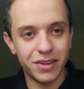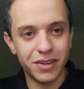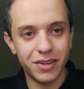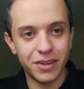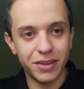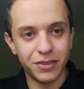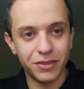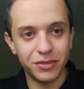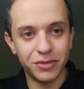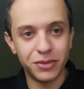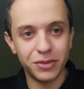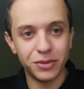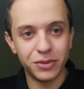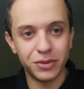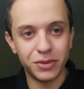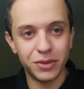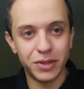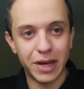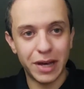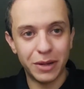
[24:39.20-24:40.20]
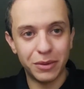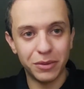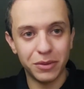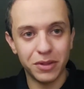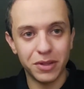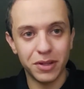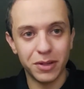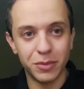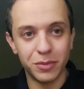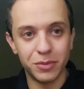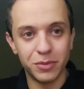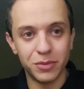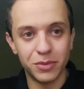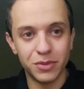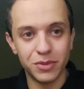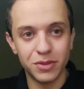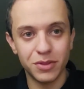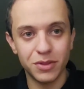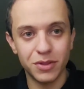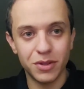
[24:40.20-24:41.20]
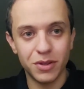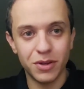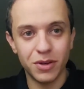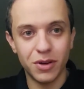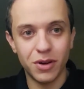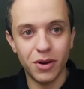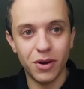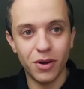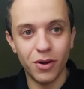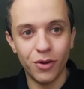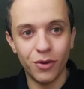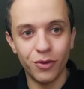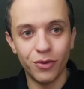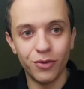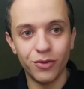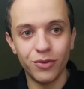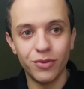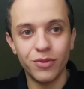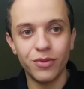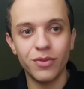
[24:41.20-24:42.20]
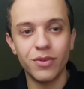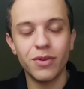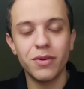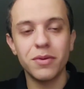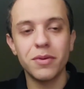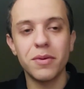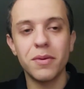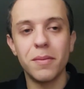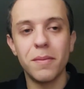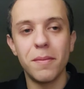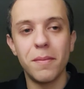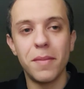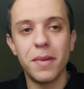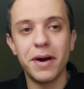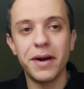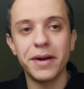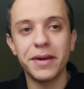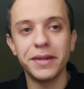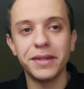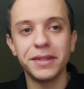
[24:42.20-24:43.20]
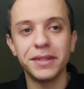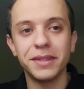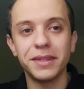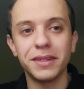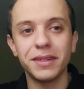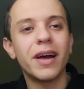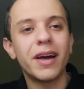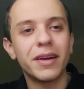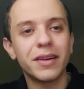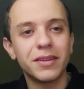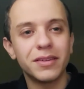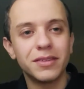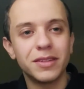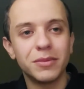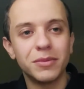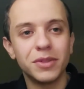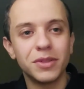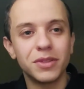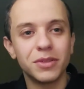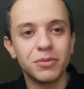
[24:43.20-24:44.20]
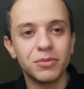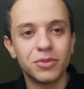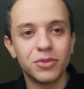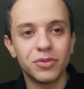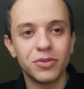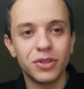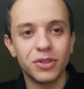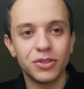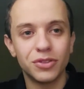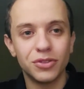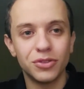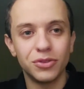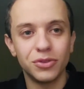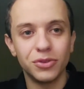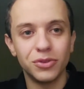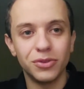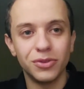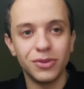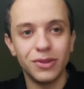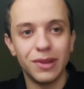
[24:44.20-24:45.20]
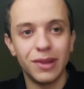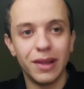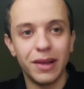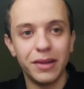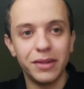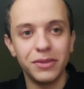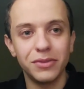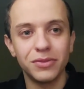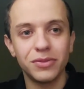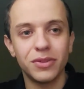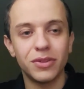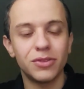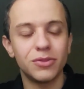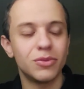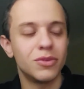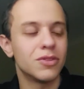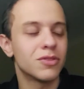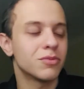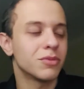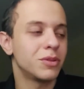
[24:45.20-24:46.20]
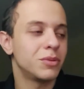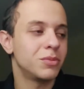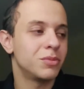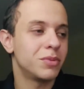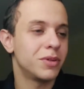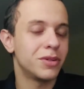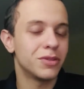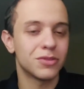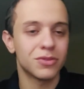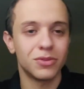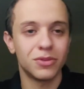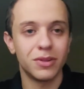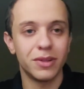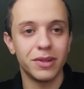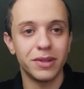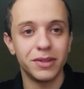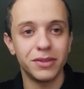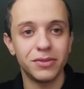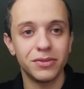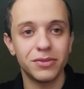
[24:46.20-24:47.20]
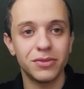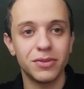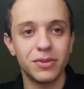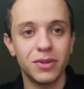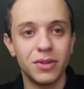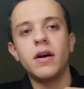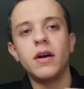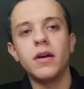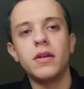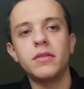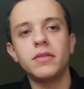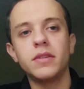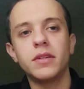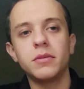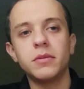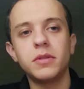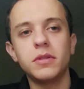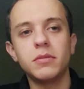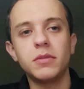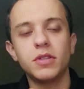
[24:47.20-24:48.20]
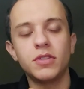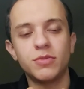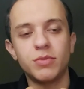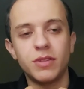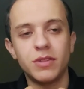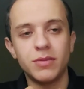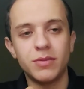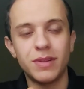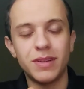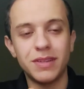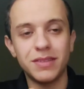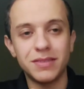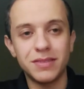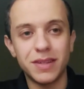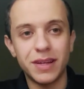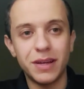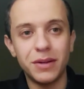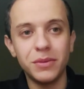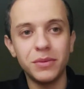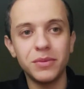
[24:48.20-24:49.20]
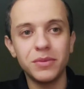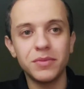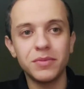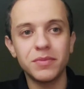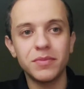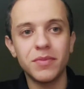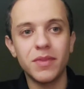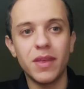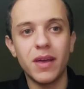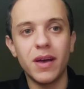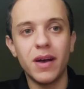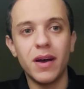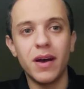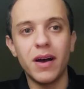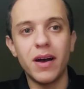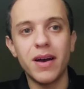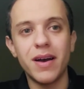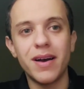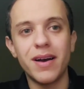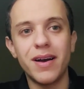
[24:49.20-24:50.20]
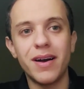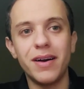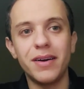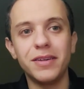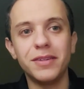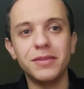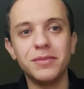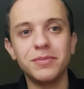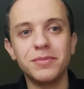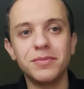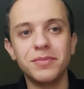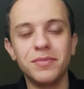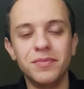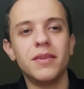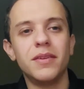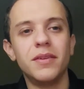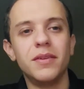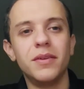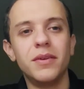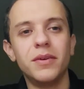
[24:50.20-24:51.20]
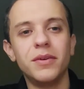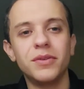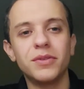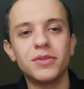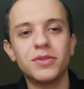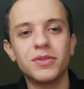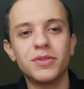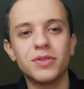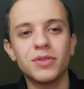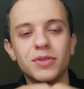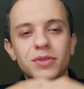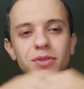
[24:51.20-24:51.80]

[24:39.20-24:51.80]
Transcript: I feel and the outcomes of my academic and professional life, as well as my personal life. And I'm in a much better place now. I'm not